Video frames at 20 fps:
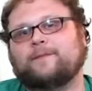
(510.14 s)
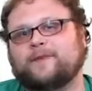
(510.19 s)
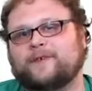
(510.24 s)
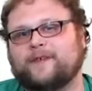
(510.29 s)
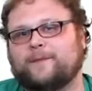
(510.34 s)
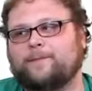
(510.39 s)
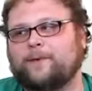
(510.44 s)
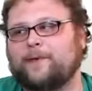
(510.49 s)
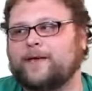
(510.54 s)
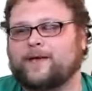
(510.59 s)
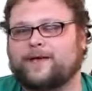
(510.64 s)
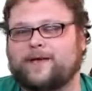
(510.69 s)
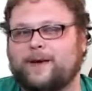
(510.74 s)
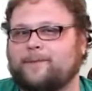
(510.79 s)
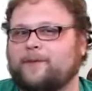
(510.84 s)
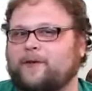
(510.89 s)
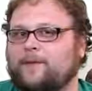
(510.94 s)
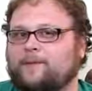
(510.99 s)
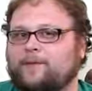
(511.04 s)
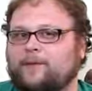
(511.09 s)
I'm just going to play a
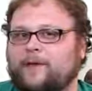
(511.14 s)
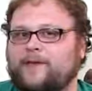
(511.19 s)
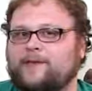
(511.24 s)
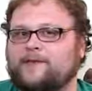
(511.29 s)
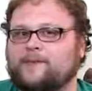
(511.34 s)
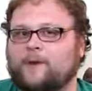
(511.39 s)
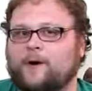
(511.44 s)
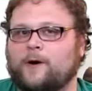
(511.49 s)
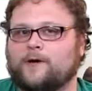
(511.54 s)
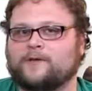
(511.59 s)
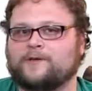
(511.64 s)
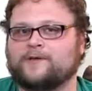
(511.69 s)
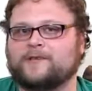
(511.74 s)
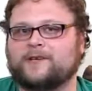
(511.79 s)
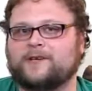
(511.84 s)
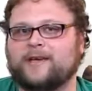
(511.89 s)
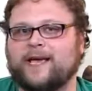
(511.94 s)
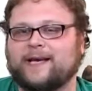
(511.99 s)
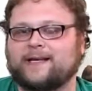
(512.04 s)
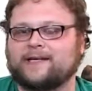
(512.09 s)
couple of Planeswalkers in
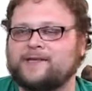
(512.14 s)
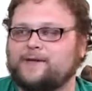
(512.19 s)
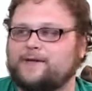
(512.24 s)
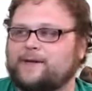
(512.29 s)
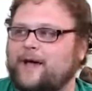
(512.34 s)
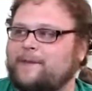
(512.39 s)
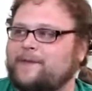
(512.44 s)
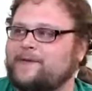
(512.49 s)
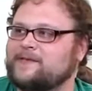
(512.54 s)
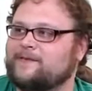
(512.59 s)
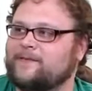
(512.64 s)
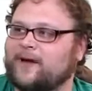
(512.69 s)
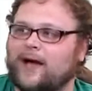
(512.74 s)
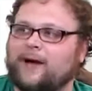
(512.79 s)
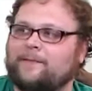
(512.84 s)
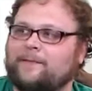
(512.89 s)
the deck. 2 copies of